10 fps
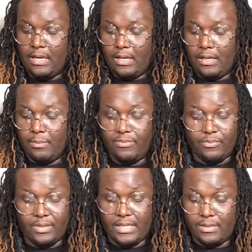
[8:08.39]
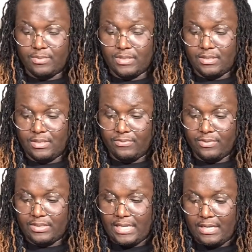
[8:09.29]
Before that, it was a
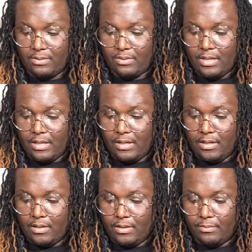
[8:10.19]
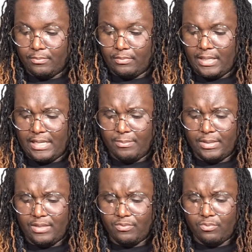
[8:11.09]
different title. And I
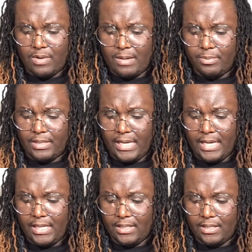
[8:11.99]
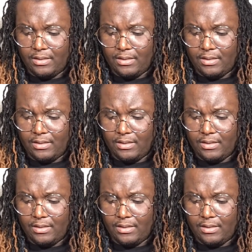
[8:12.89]
believe Robert Hayden